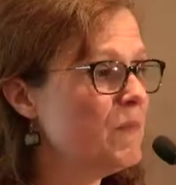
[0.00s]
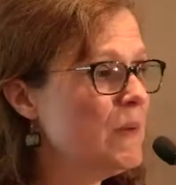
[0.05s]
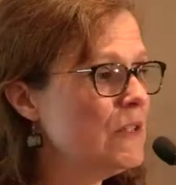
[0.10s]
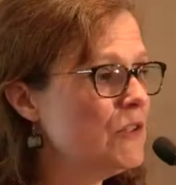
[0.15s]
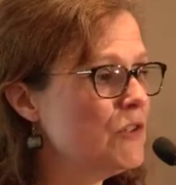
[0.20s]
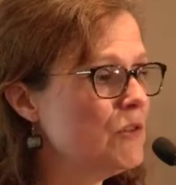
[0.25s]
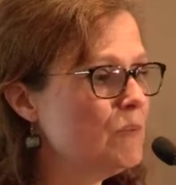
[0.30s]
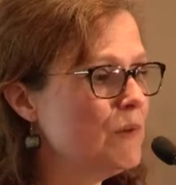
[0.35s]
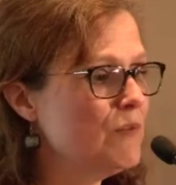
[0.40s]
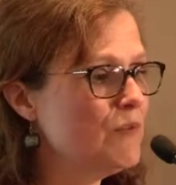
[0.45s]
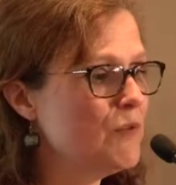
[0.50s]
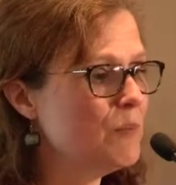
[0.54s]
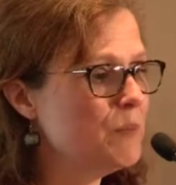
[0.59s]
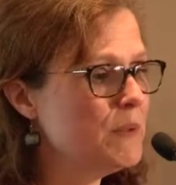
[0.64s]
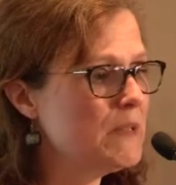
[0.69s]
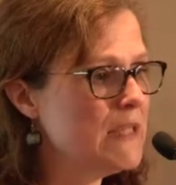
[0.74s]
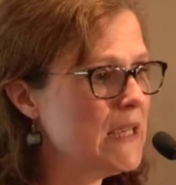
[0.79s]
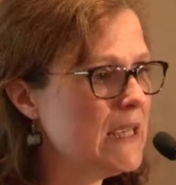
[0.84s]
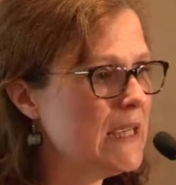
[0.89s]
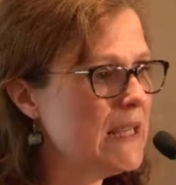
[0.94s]
mentioned before,
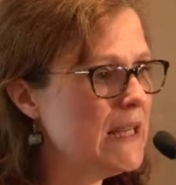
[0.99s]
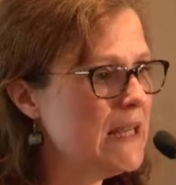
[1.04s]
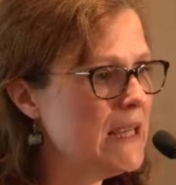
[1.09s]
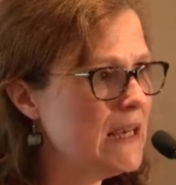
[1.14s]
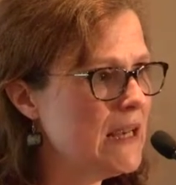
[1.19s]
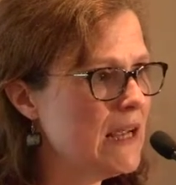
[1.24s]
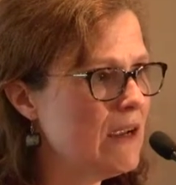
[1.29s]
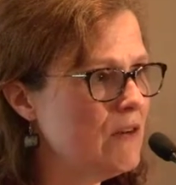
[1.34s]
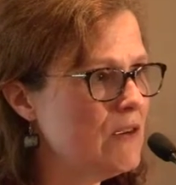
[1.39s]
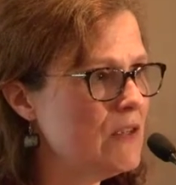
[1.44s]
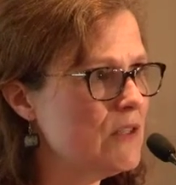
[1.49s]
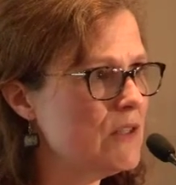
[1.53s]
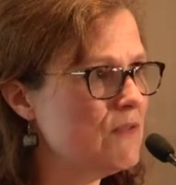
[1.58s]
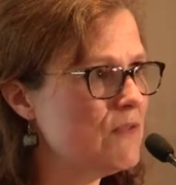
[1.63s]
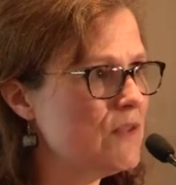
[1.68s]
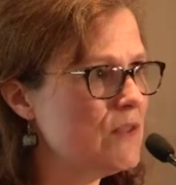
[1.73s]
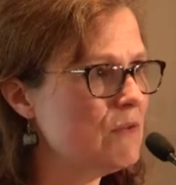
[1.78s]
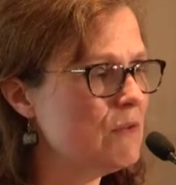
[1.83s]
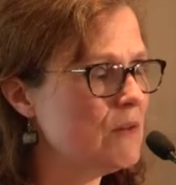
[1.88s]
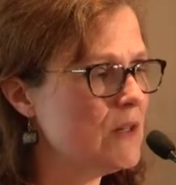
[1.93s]
particularly in areas of
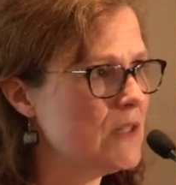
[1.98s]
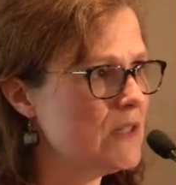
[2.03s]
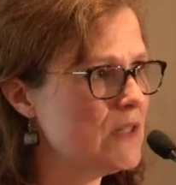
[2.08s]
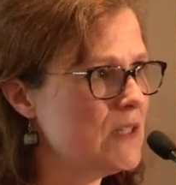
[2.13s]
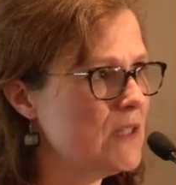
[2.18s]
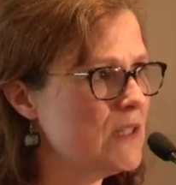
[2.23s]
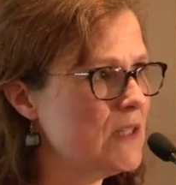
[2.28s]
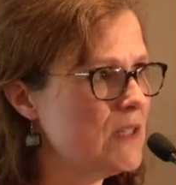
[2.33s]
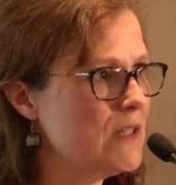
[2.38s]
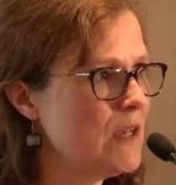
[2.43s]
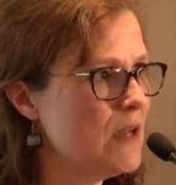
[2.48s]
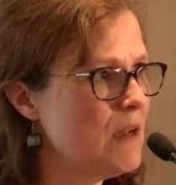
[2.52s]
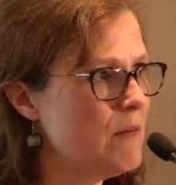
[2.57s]
psoriasis